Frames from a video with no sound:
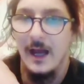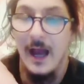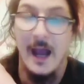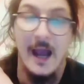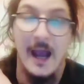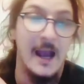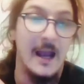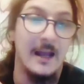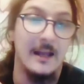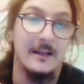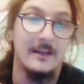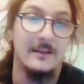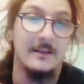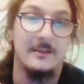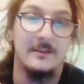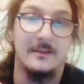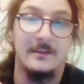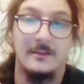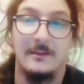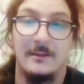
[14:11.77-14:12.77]
And
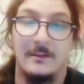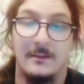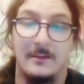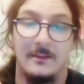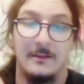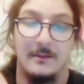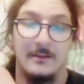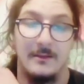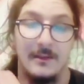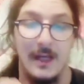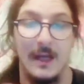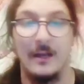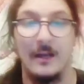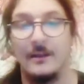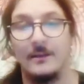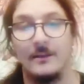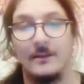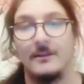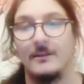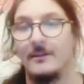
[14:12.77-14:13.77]

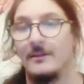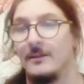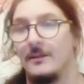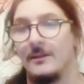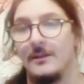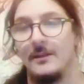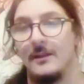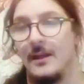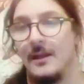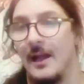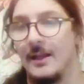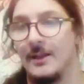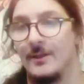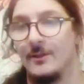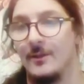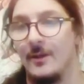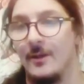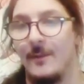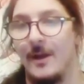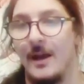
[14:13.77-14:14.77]
yeah, that's
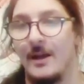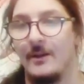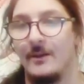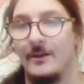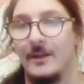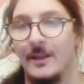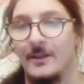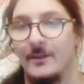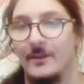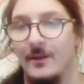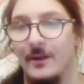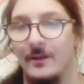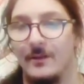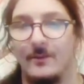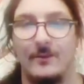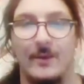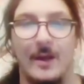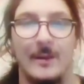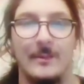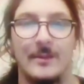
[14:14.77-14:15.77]
where I'm at on this
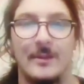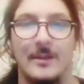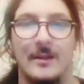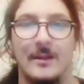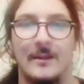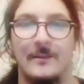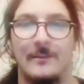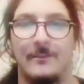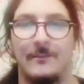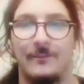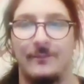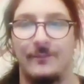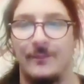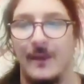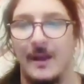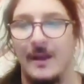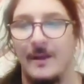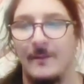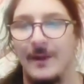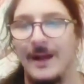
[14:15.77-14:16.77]
one. Ramazan,
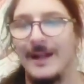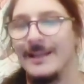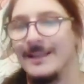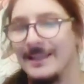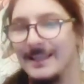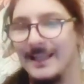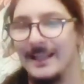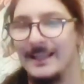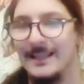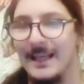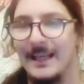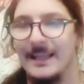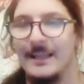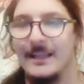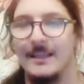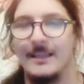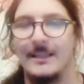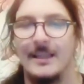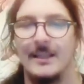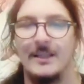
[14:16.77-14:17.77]
but as I said, take
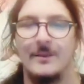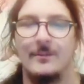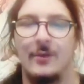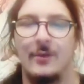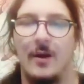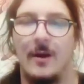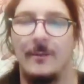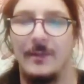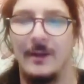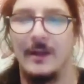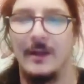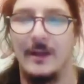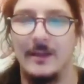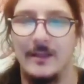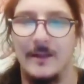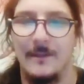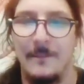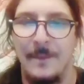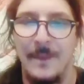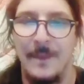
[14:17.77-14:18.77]
the decision prop,
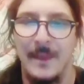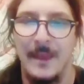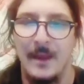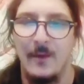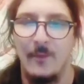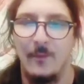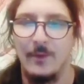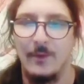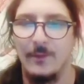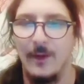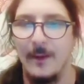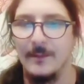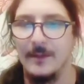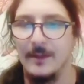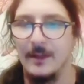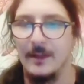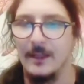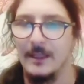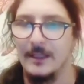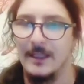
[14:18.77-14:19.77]
because with
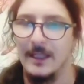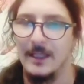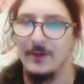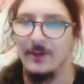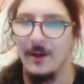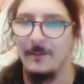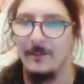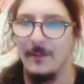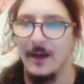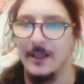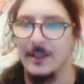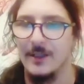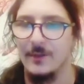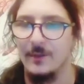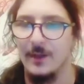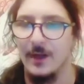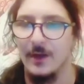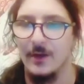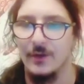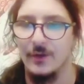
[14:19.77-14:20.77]
Ramazan, I said, you're at minus
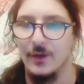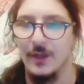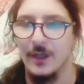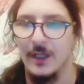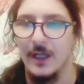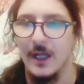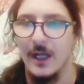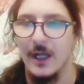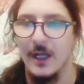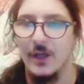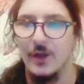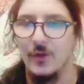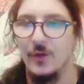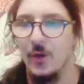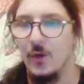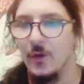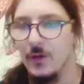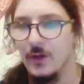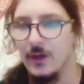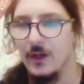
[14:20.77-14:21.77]
300.
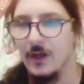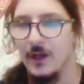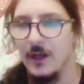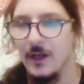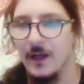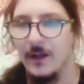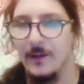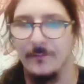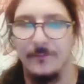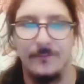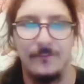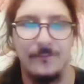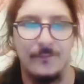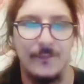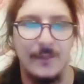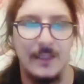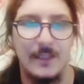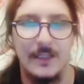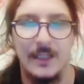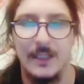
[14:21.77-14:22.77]
Go to the
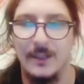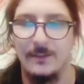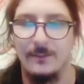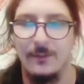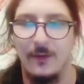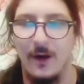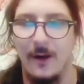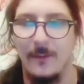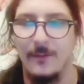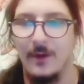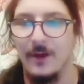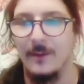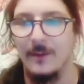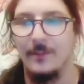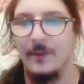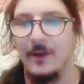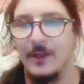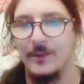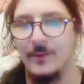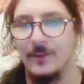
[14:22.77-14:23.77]
decision prop, you're at a
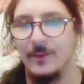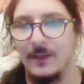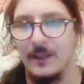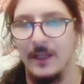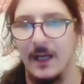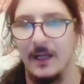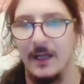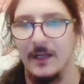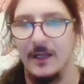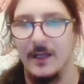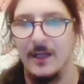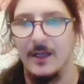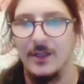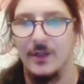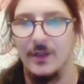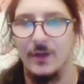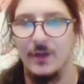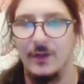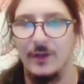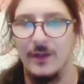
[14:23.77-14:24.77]
plus 110.
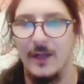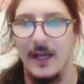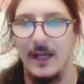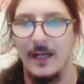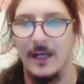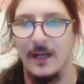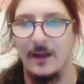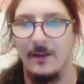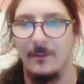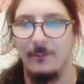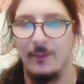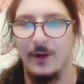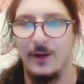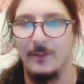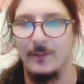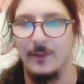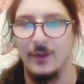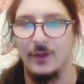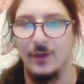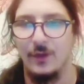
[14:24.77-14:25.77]
So you're taking
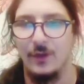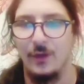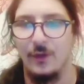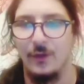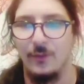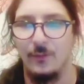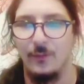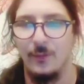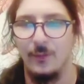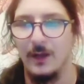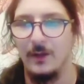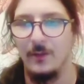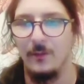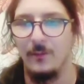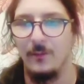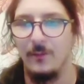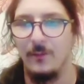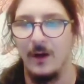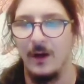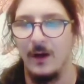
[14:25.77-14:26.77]
pretty much a
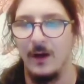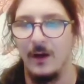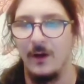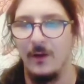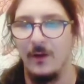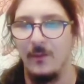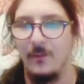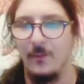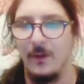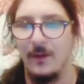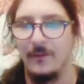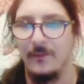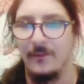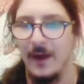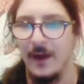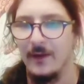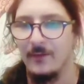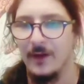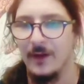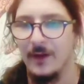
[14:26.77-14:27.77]
3-1
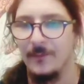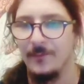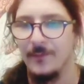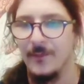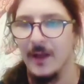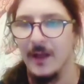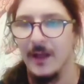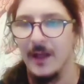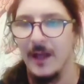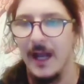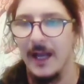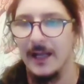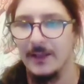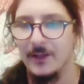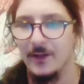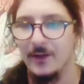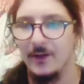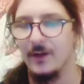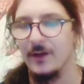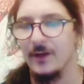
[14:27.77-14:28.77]
favorite
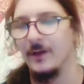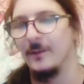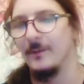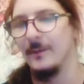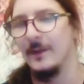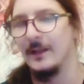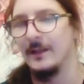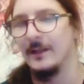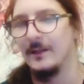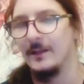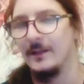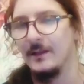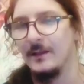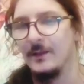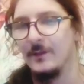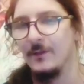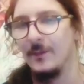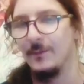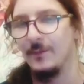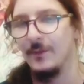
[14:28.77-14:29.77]
and turning them into
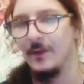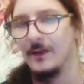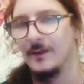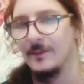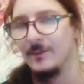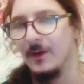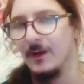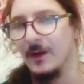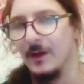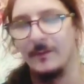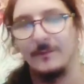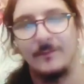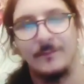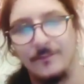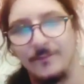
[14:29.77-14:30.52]
a plus money.